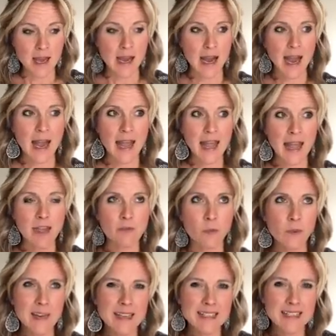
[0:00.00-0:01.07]
I
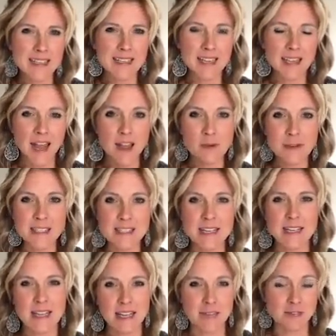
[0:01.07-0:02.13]
always
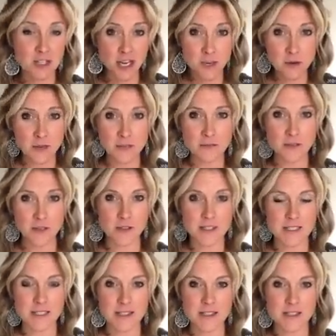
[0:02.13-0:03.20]
think, like, if January 1st
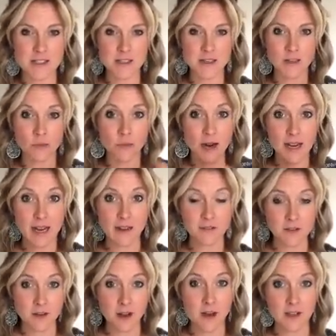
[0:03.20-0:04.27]
didn't start right after
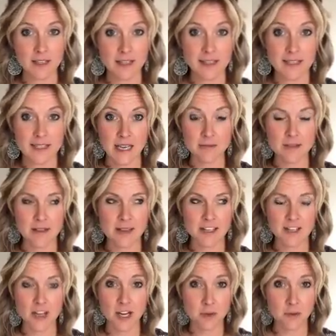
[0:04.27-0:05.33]
the holidays, I feel like
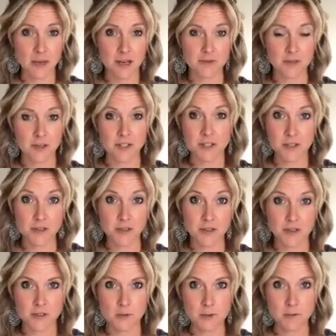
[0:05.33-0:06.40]
January 1st, New
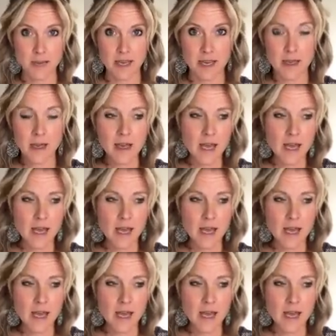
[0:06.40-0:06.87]
Year's, would be